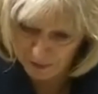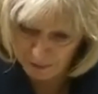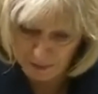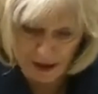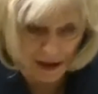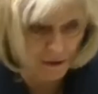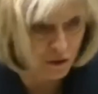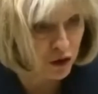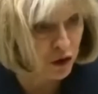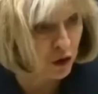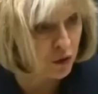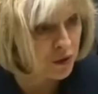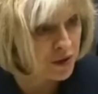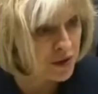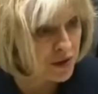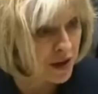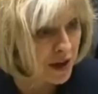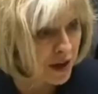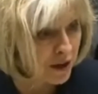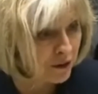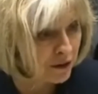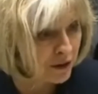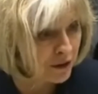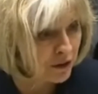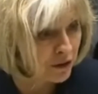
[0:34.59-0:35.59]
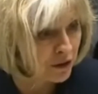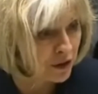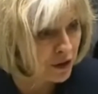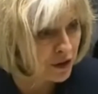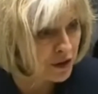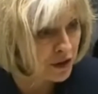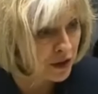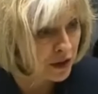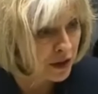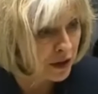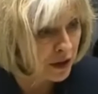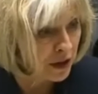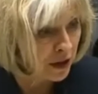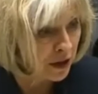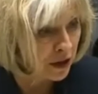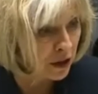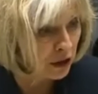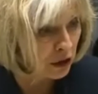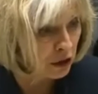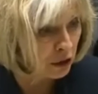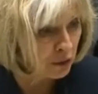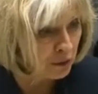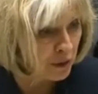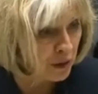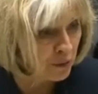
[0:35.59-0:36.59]
paradox there in that
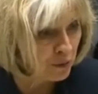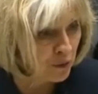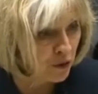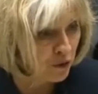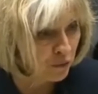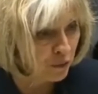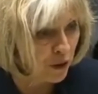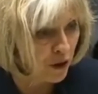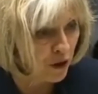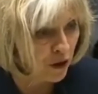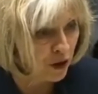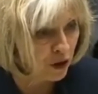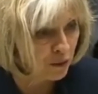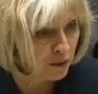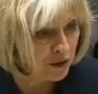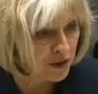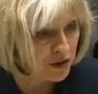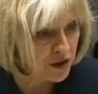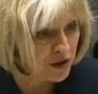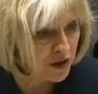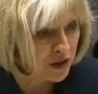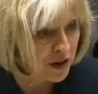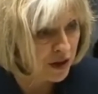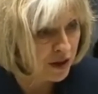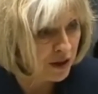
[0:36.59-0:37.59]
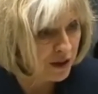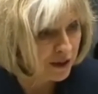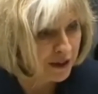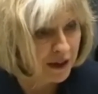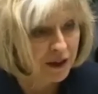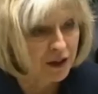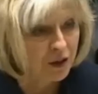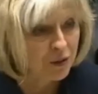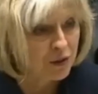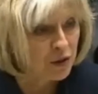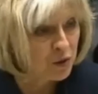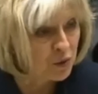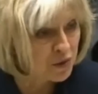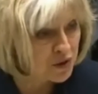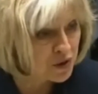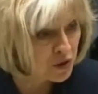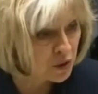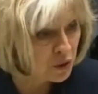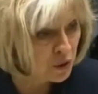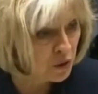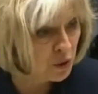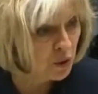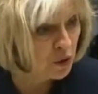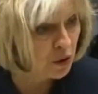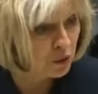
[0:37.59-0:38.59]
a Member of Parliament can go into a
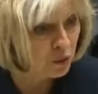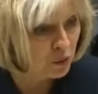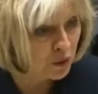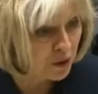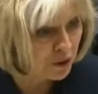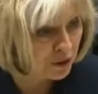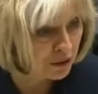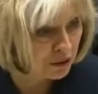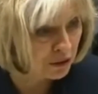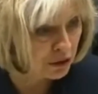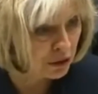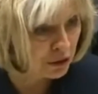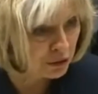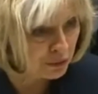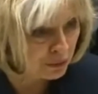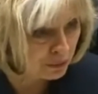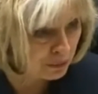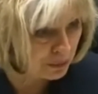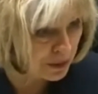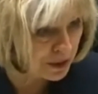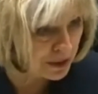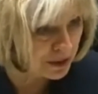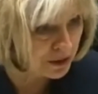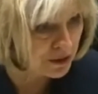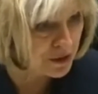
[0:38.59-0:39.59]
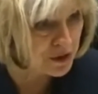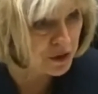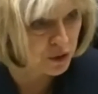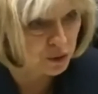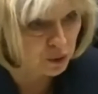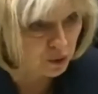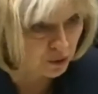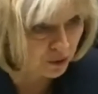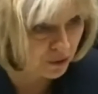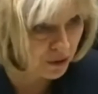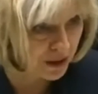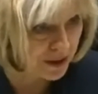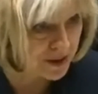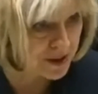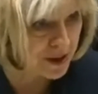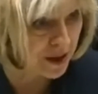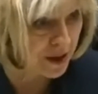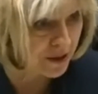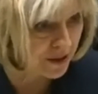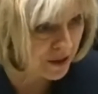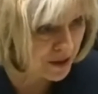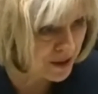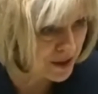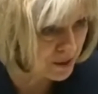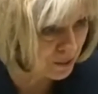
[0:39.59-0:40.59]
school, can work, can be in a school and things
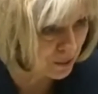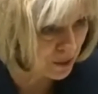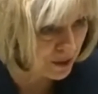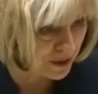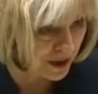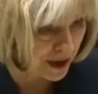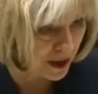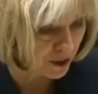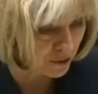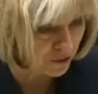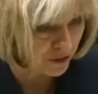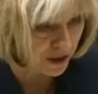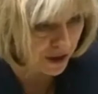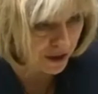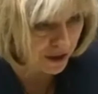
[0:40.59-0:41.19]
like this without